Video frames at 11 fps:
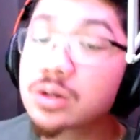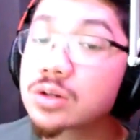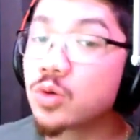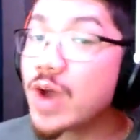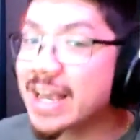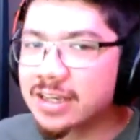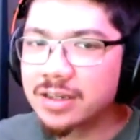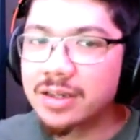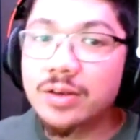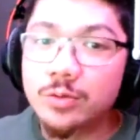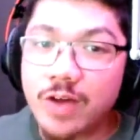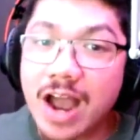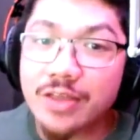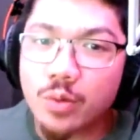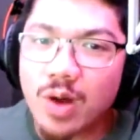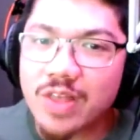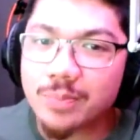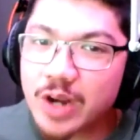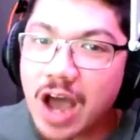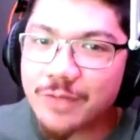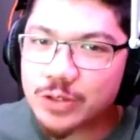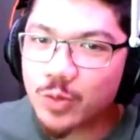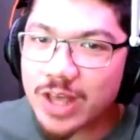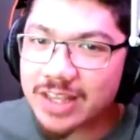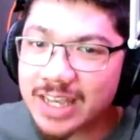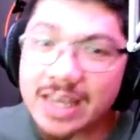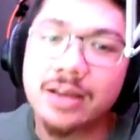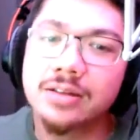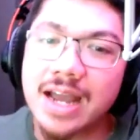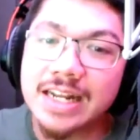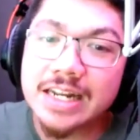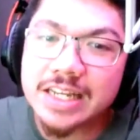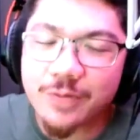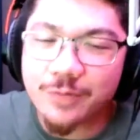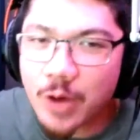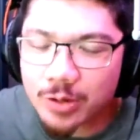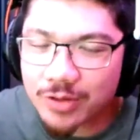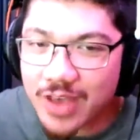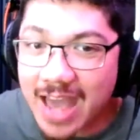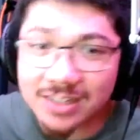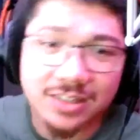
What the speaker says: Quick! Find the one that bit off his willy! I need to get a photo of that!